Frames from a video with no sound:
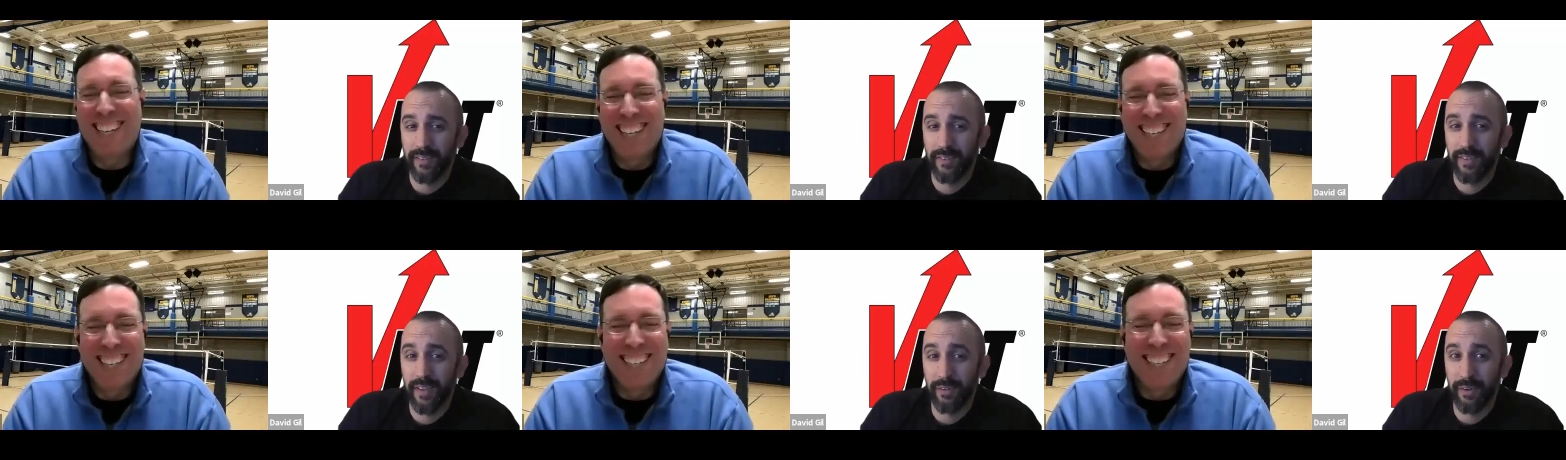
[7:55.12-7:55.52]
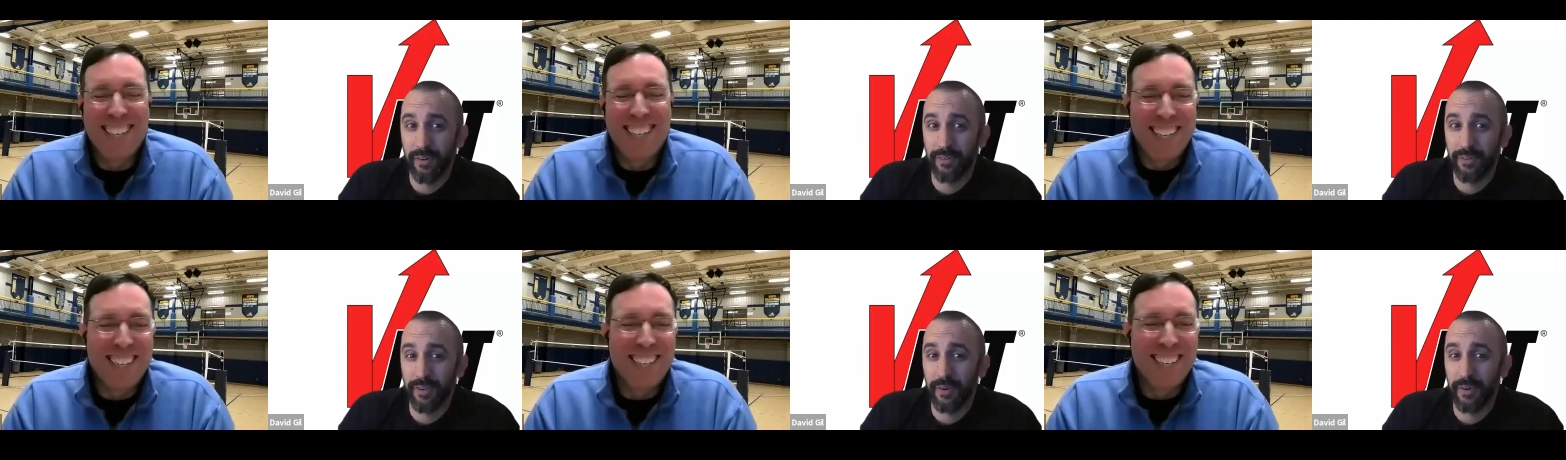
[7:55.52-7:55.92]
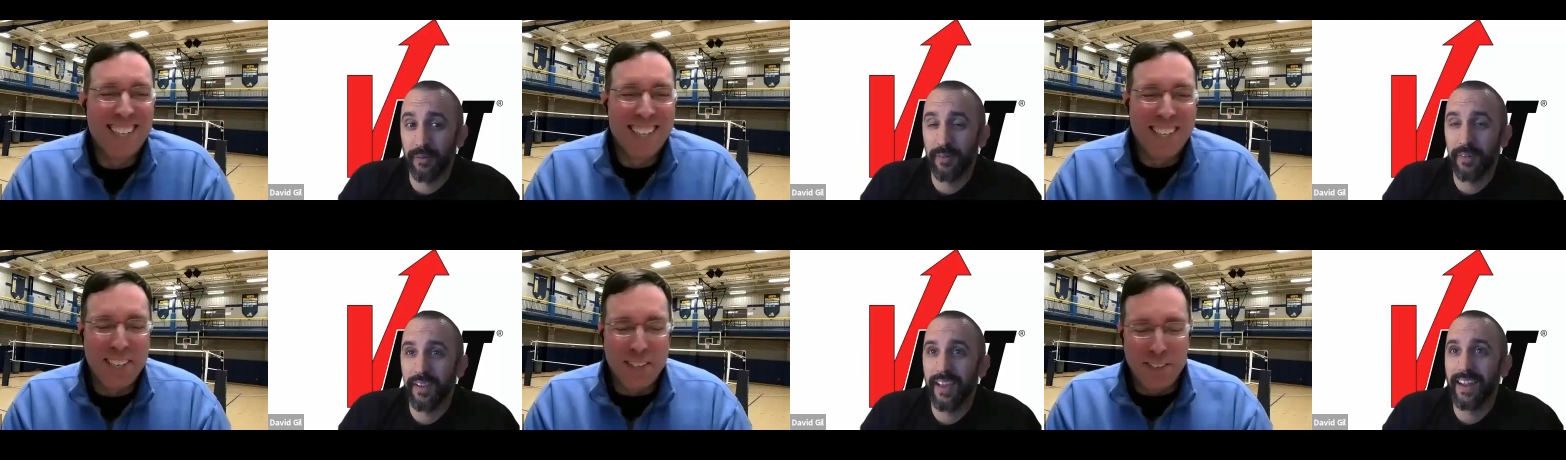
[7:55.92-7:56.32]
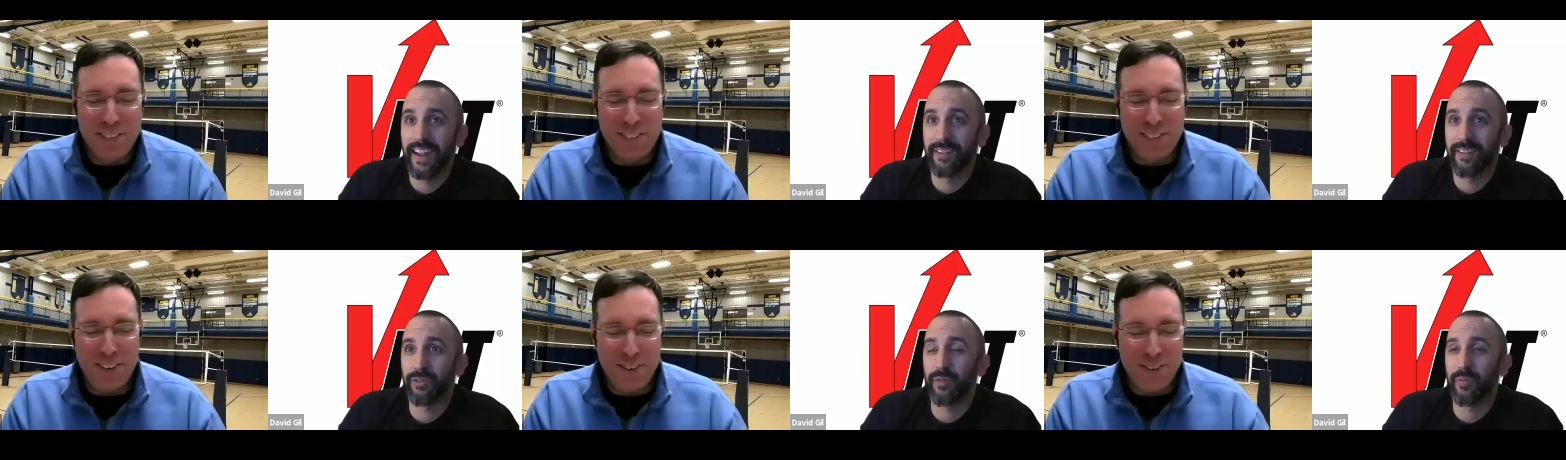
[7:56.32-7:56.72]
Speaker 1: seven years ago. And I
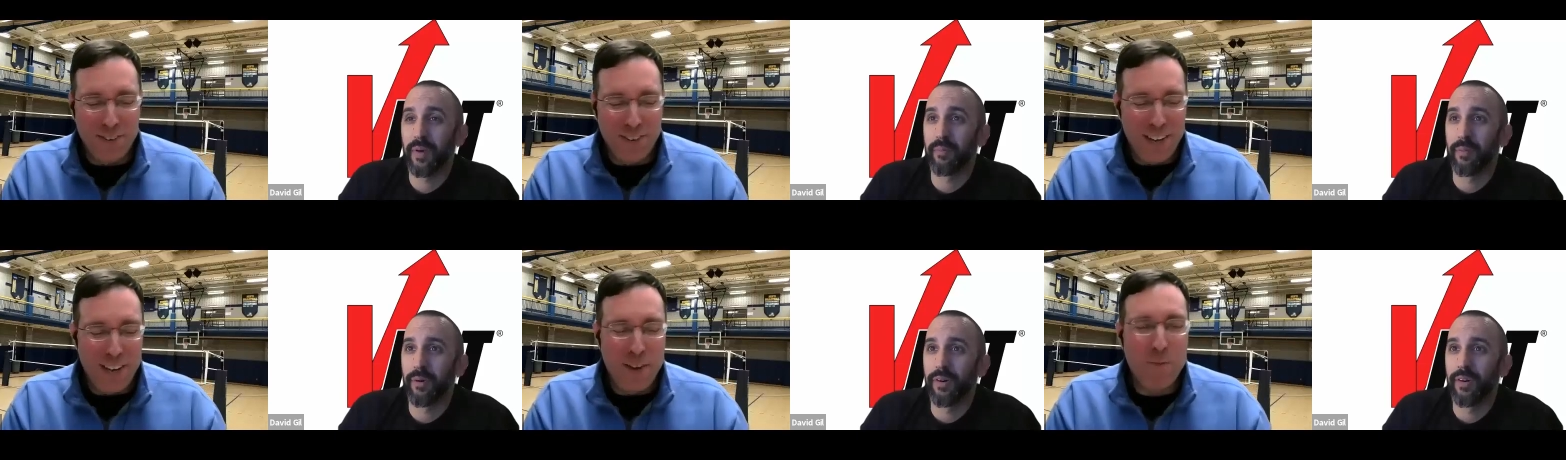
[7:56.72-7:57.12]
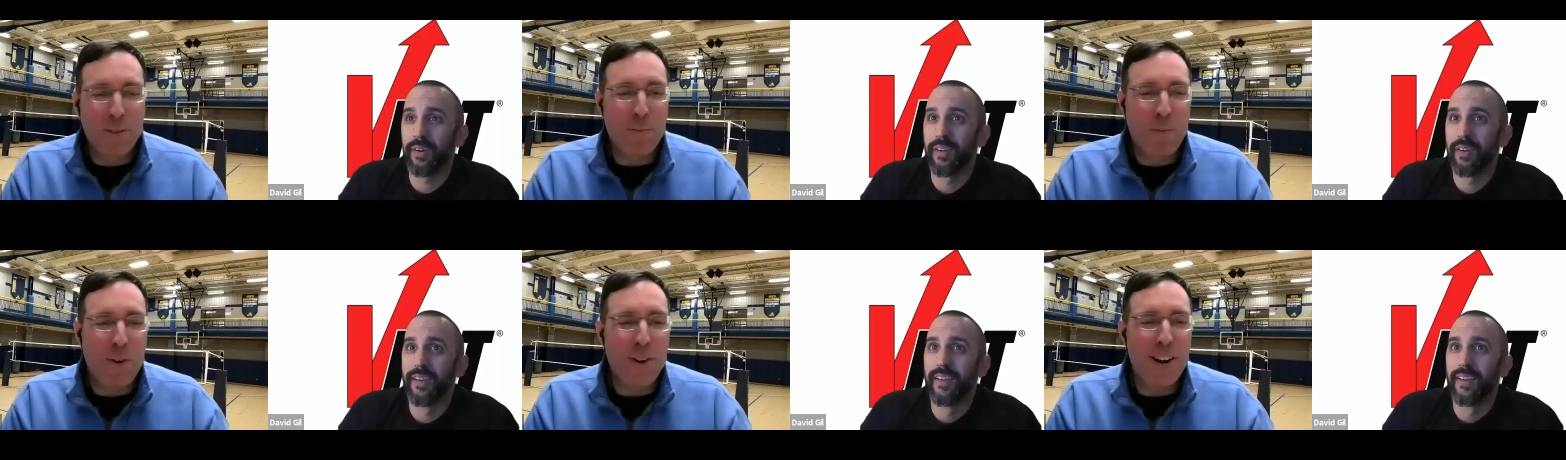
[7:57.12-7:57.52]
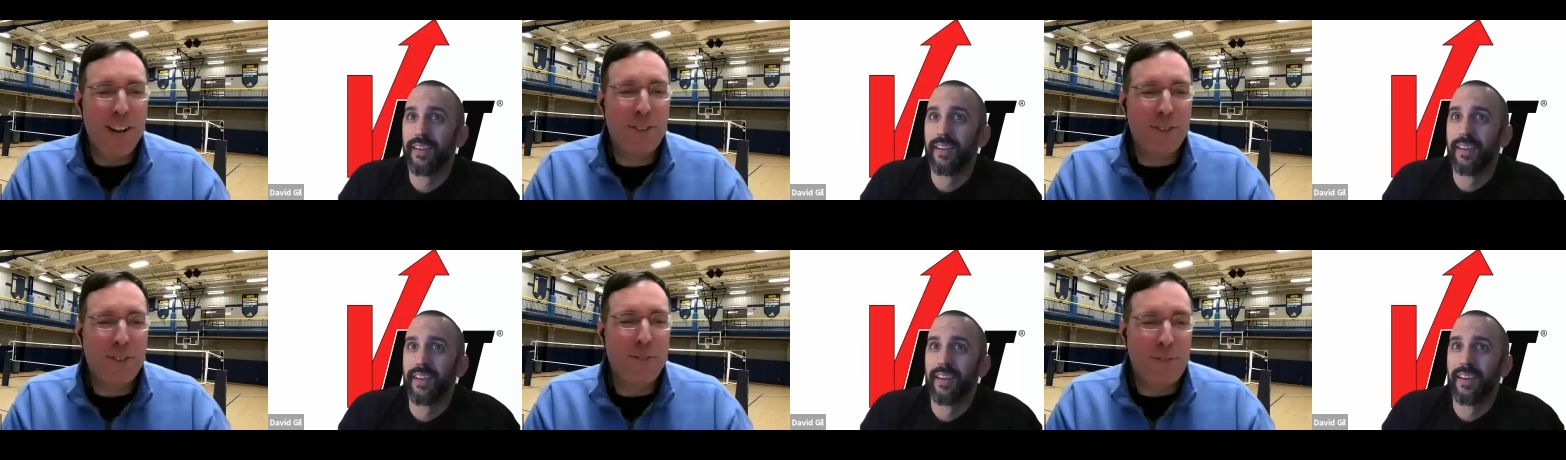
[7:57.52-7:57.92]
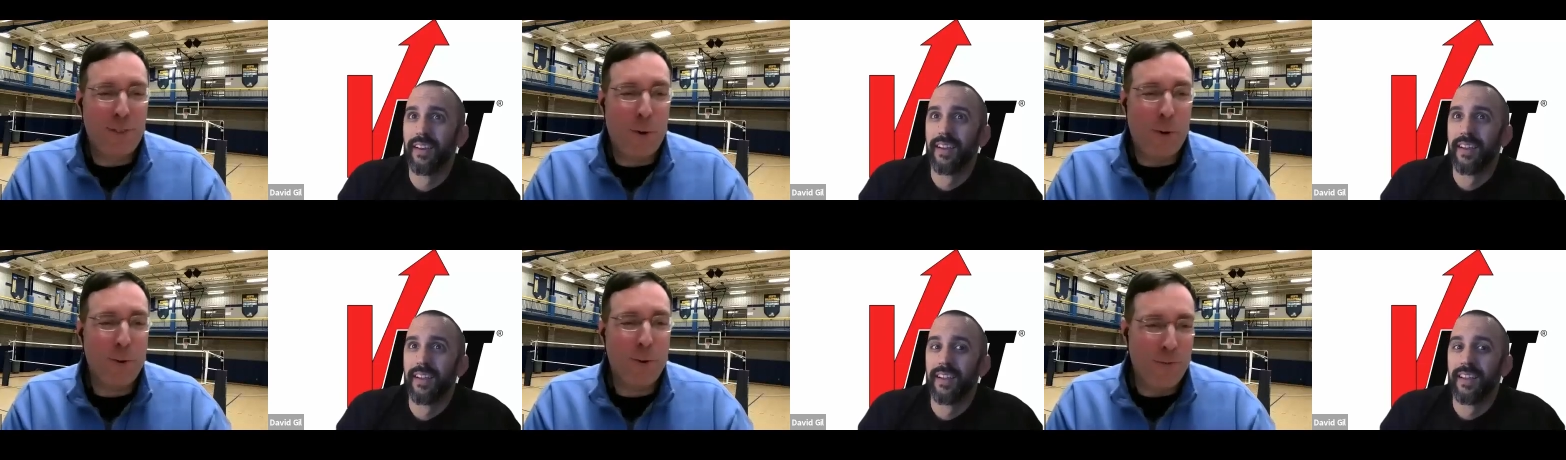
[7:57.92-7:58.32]
just so remember, it
Speaker 2: was more an issue of
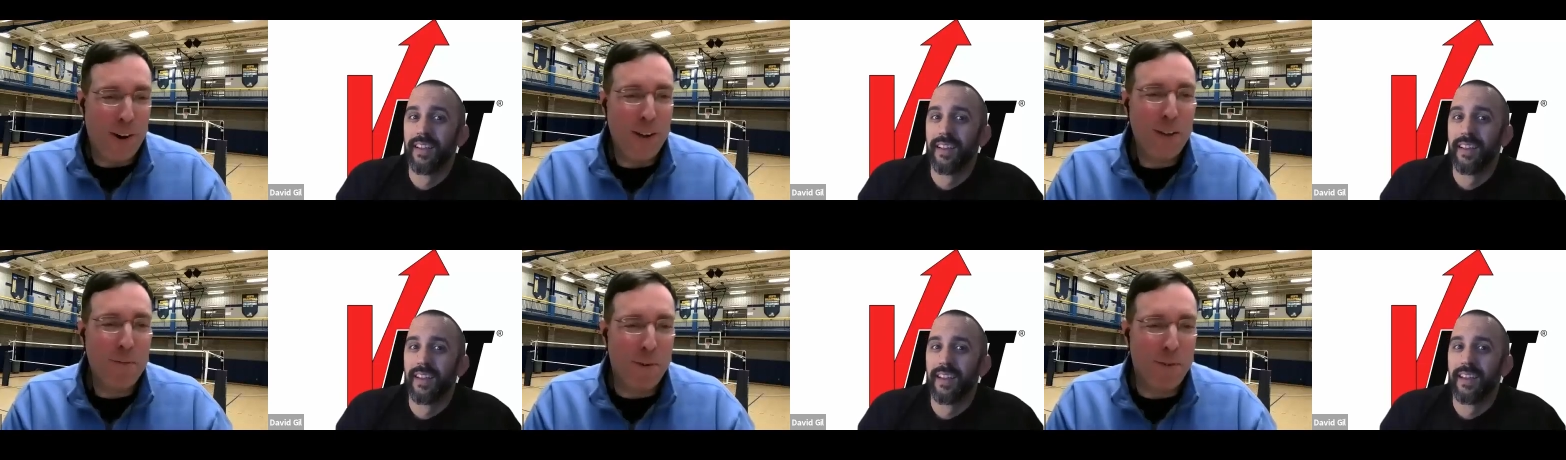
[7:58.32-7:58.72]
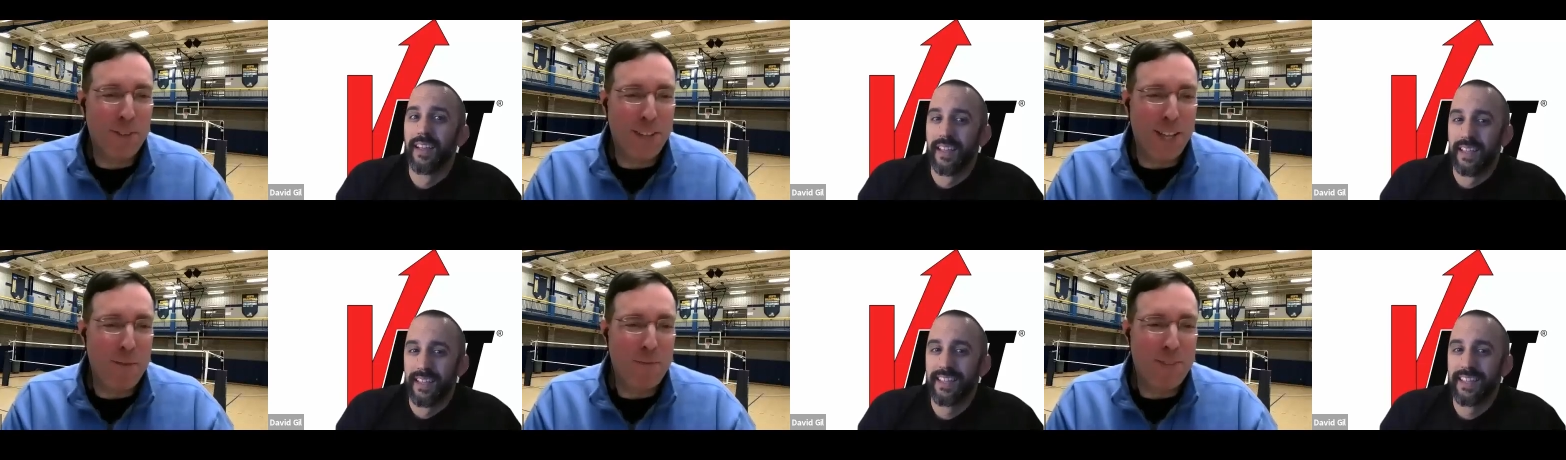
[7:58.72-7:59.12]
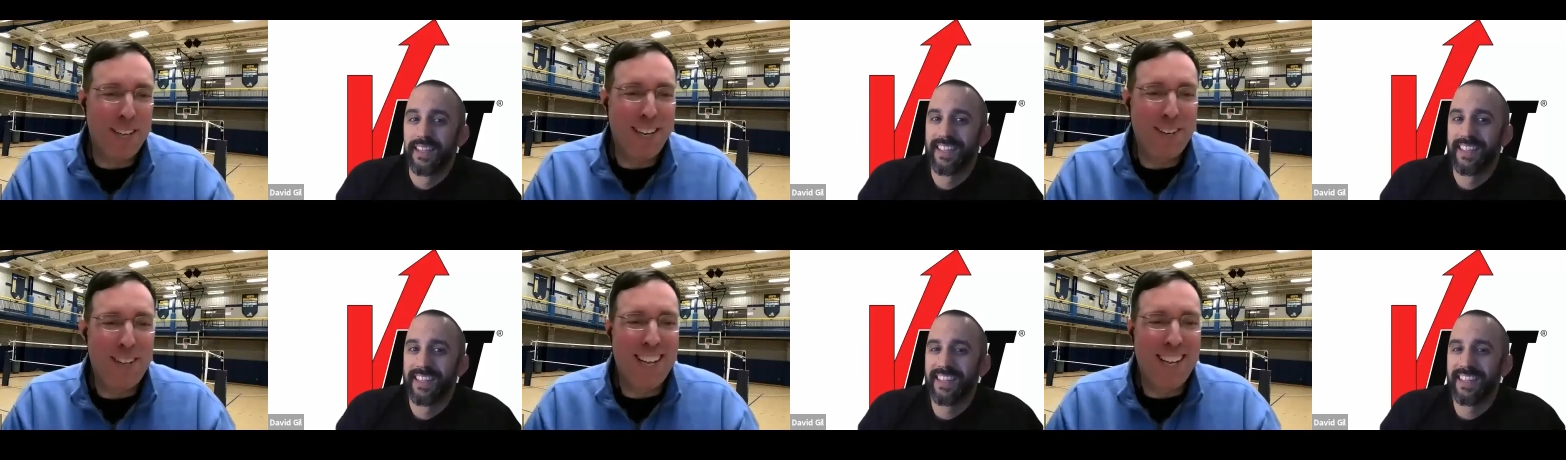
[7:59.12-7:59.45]
total volume of sleep than